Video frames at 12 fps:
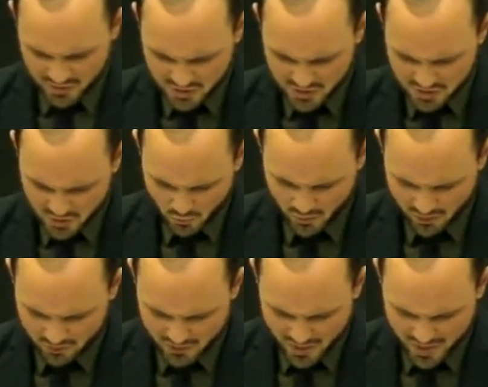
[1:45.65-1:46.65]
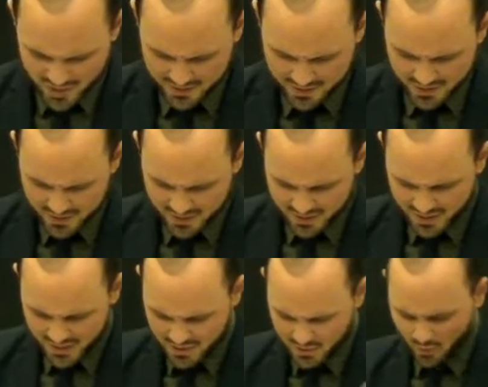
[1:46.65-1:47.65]
this is the will of God
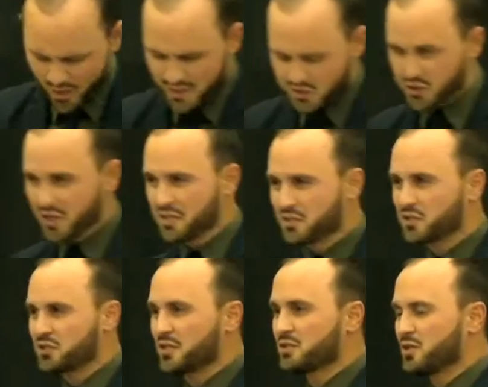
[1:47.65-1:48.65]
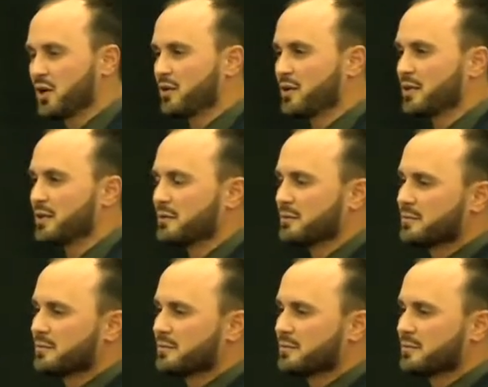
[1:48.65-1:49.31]
in Christ Jesus concerning you.